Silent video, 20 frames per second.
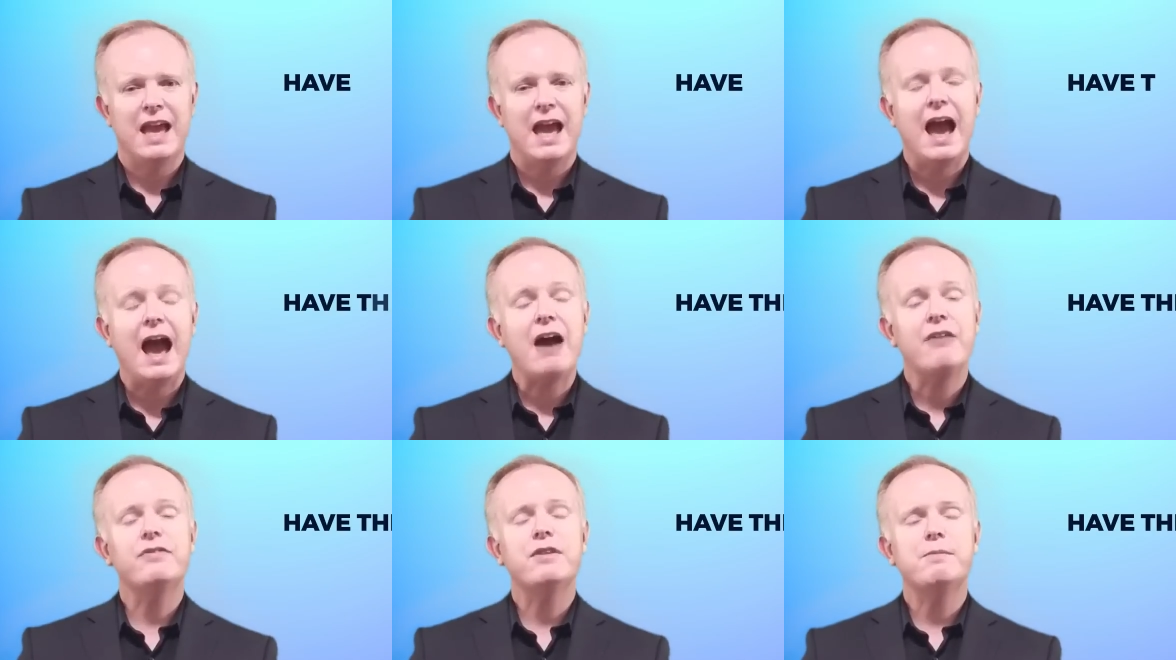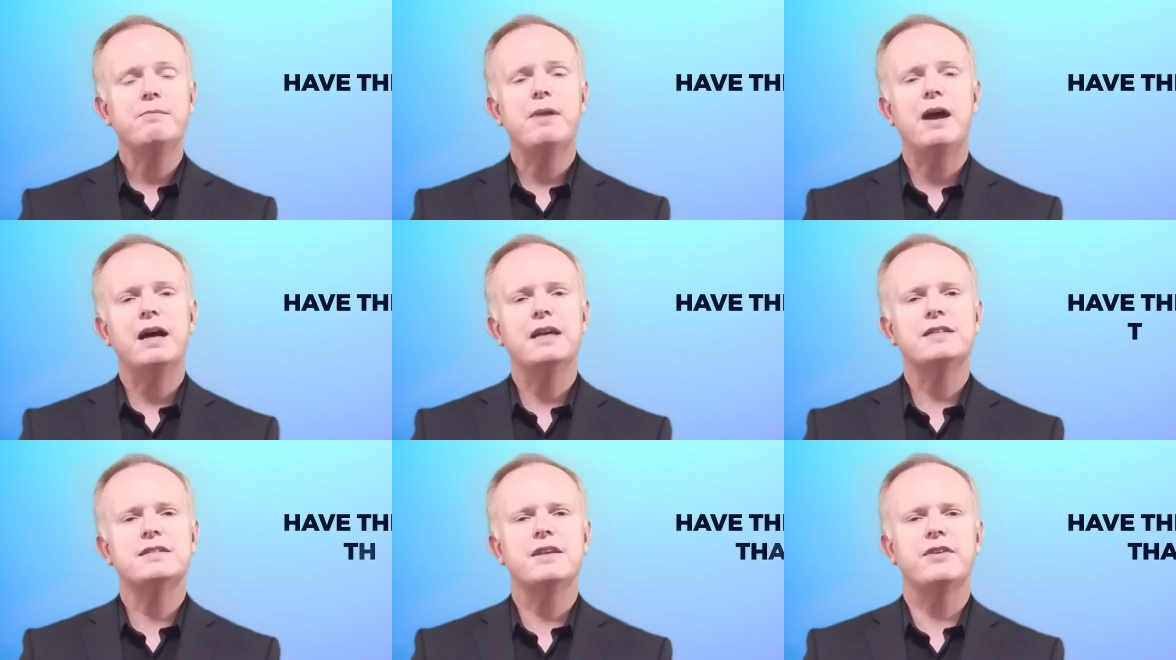Have the
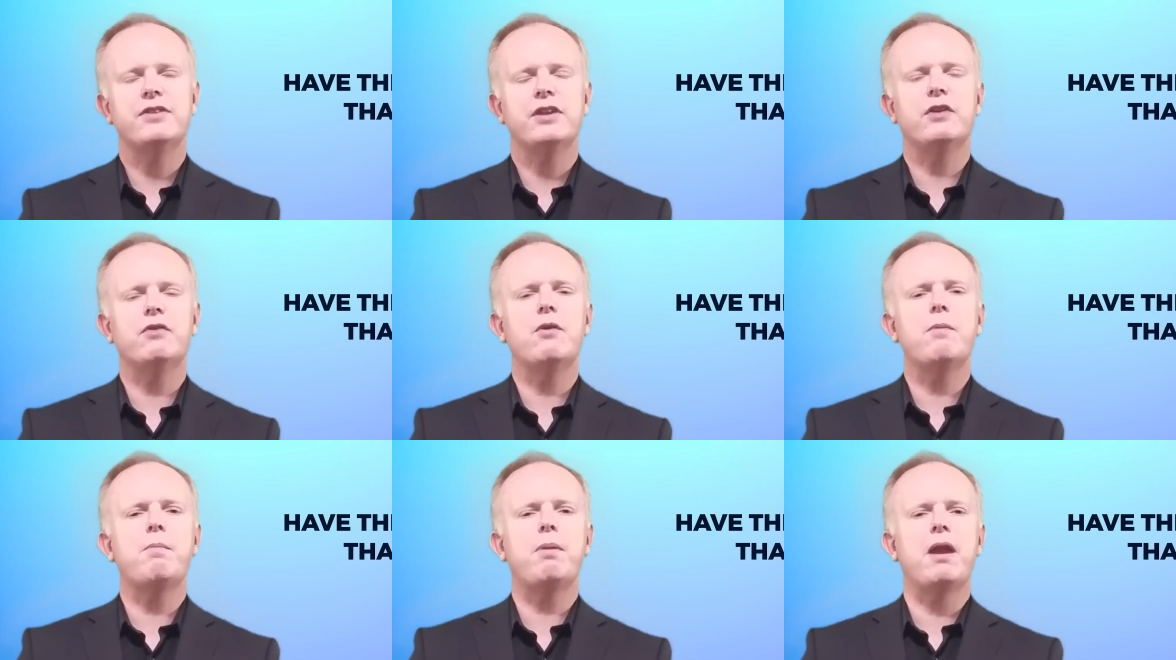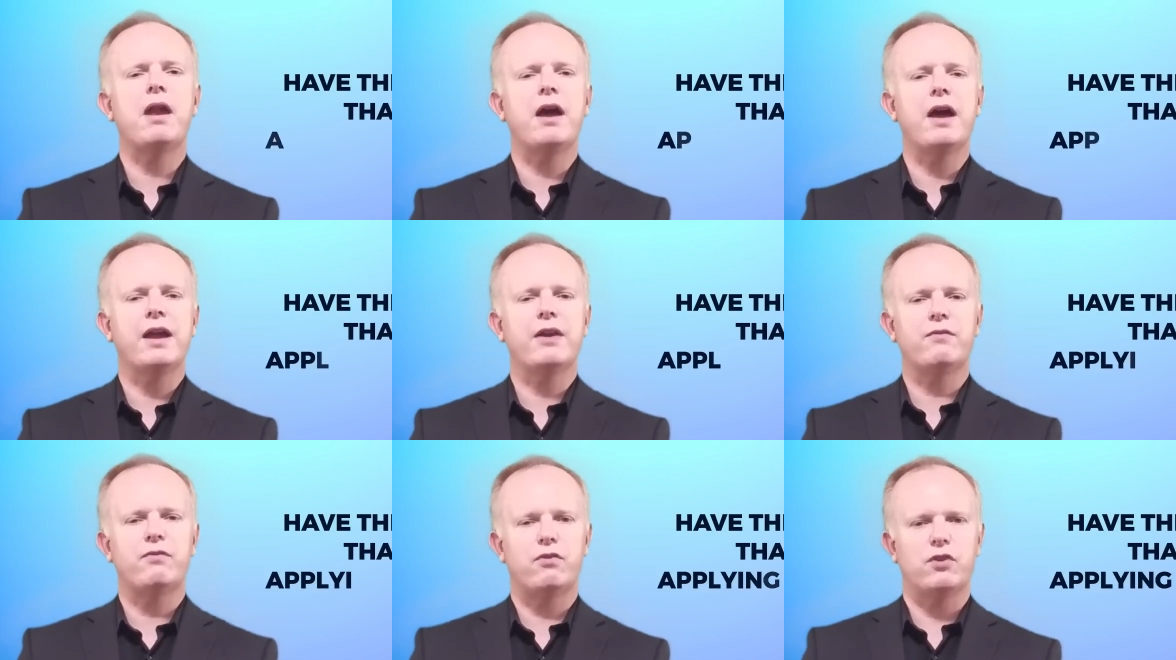mindset that you're
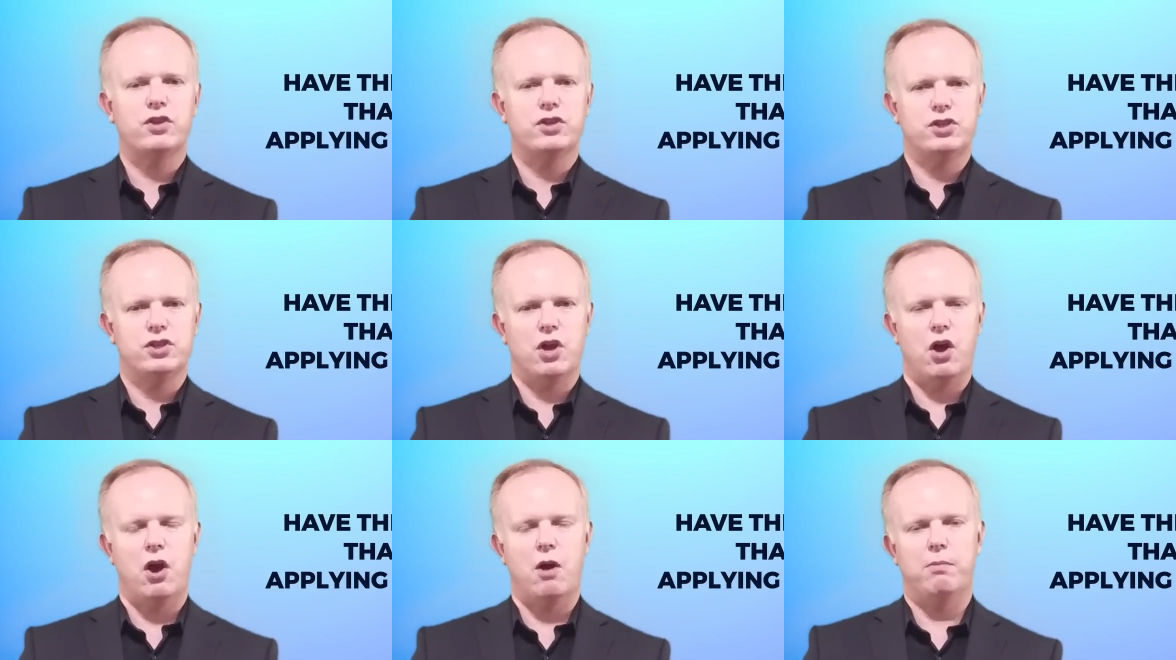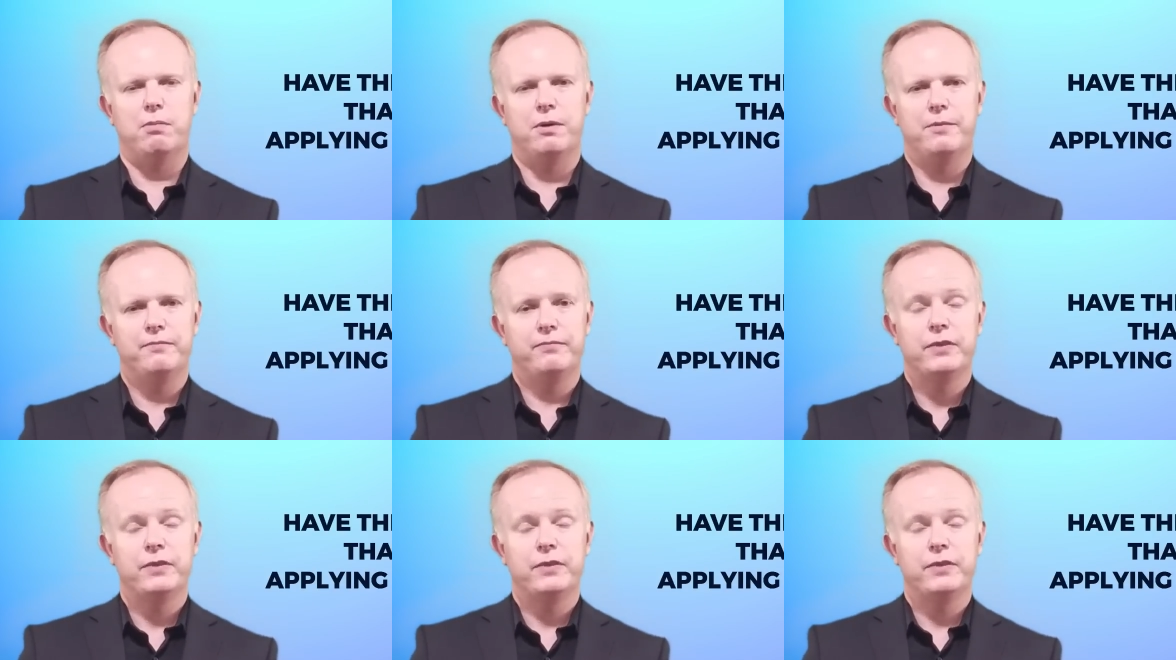applying for a job.